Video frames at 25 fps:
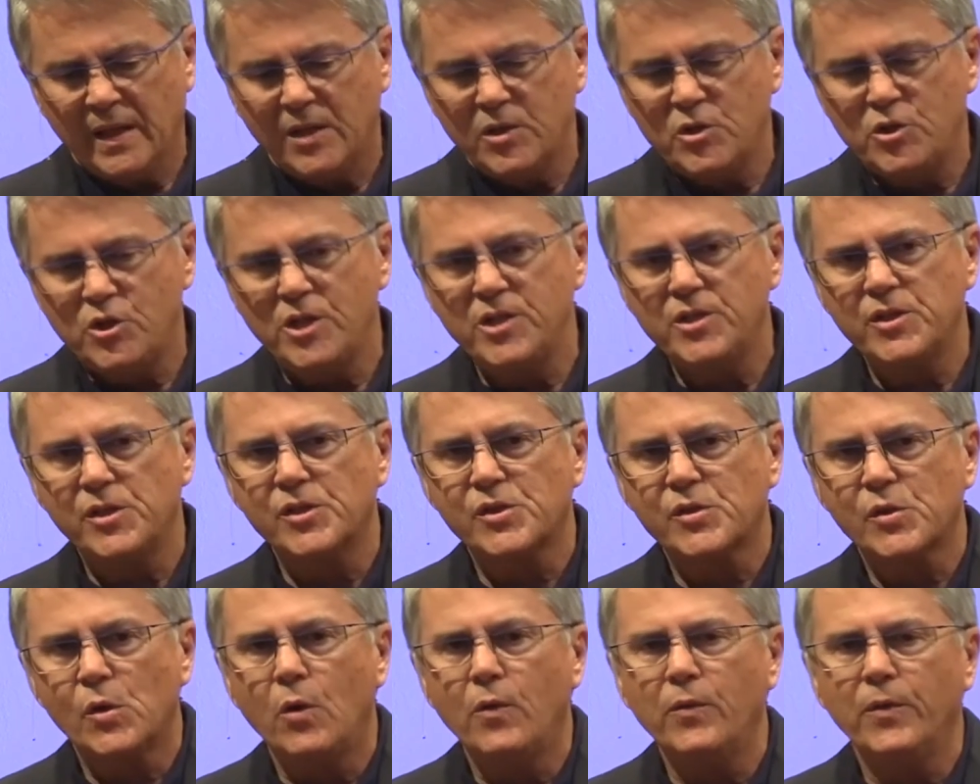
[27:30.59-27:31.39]

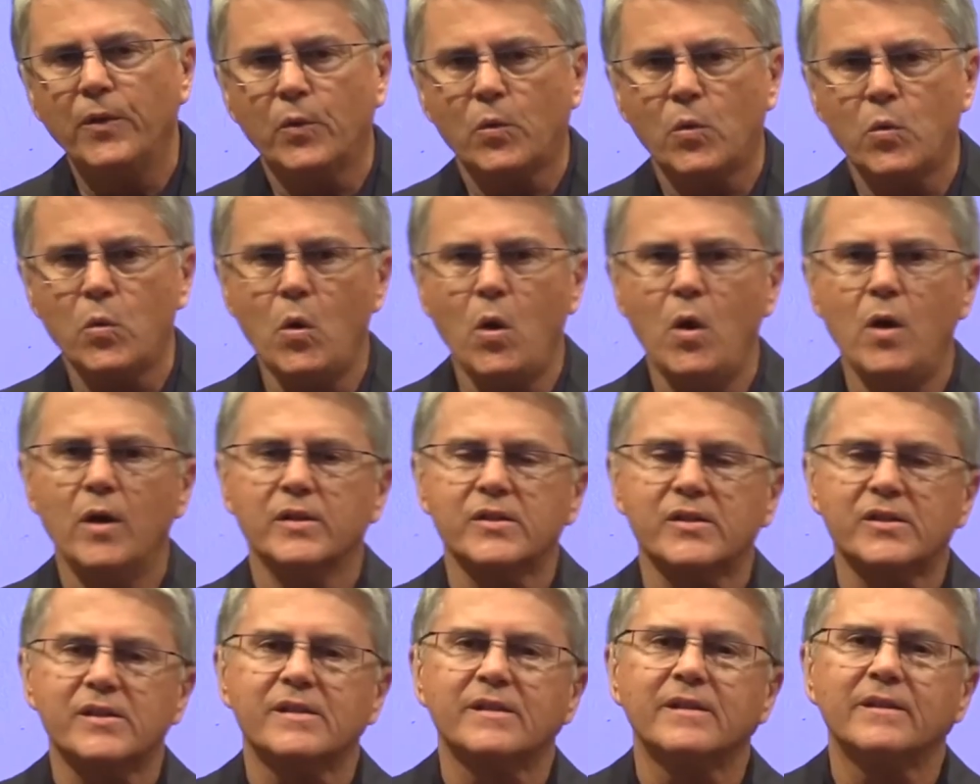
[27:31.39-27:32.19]
Jesus on the
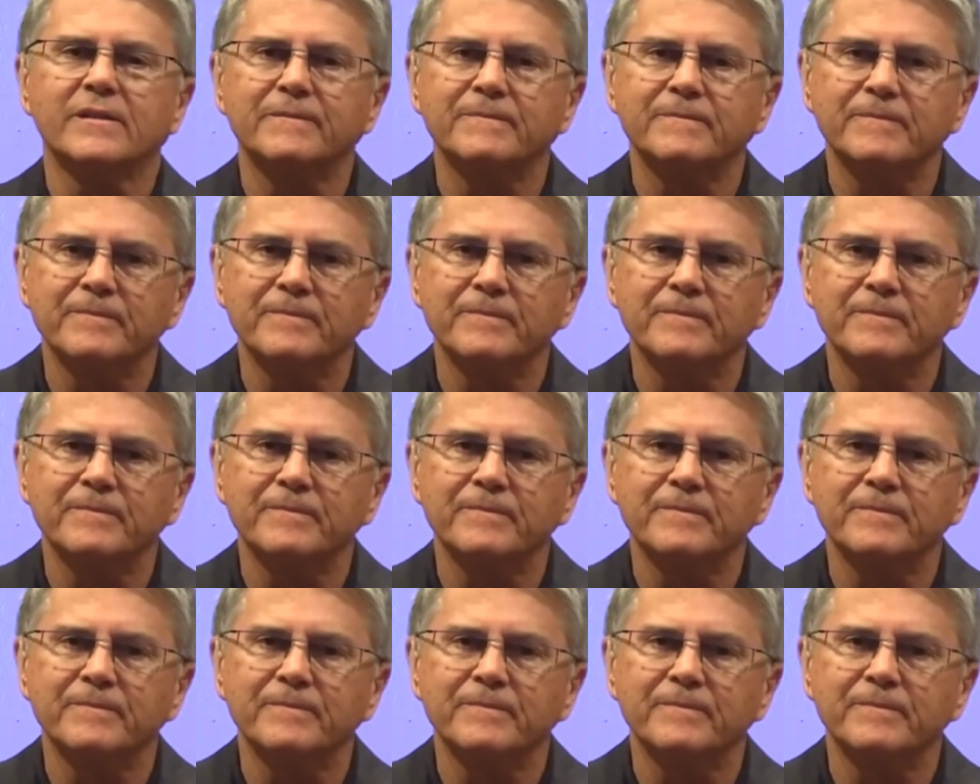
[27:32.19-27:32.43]
cross,